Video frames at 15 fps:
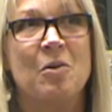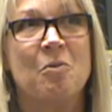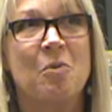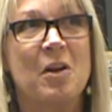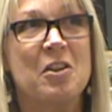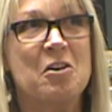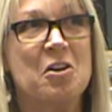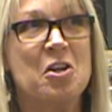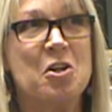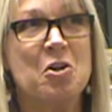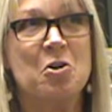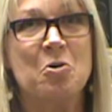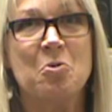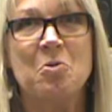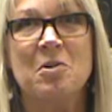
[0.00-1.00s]
whether
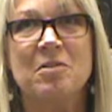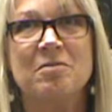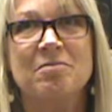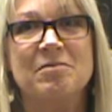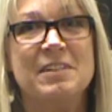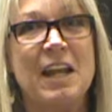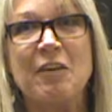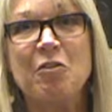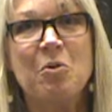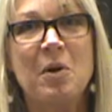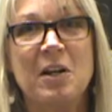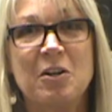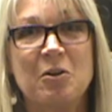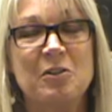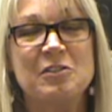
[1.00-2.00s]
you never
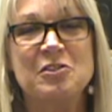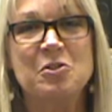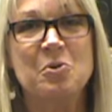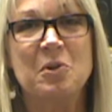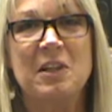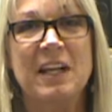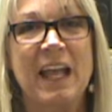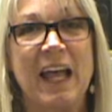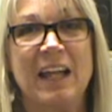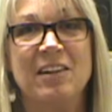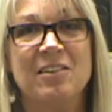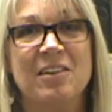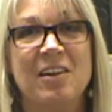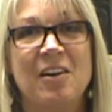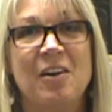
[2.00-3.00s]
want to go to school
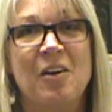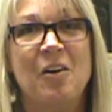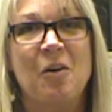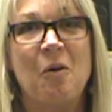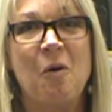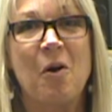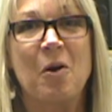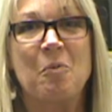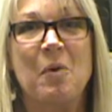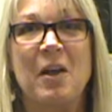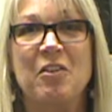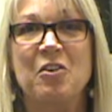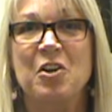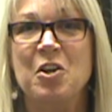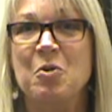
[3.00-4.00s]
again, or
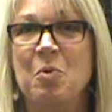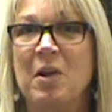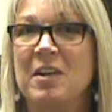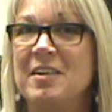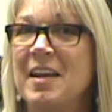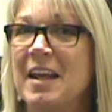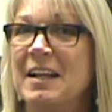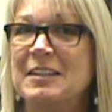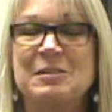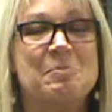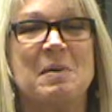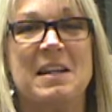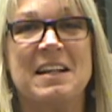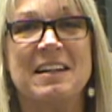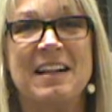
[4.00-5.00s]
whether you want to take as
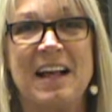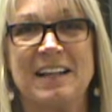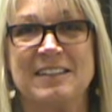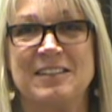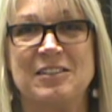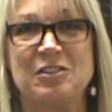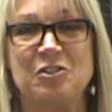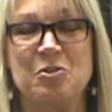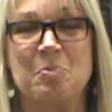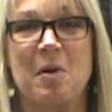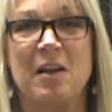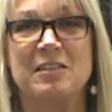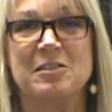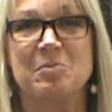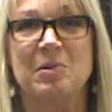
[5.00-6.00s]
many classes as you
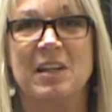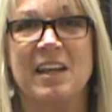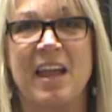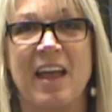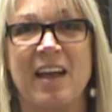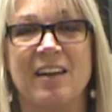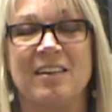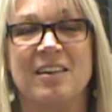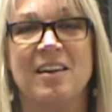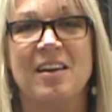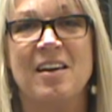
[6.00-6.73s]
possibly can.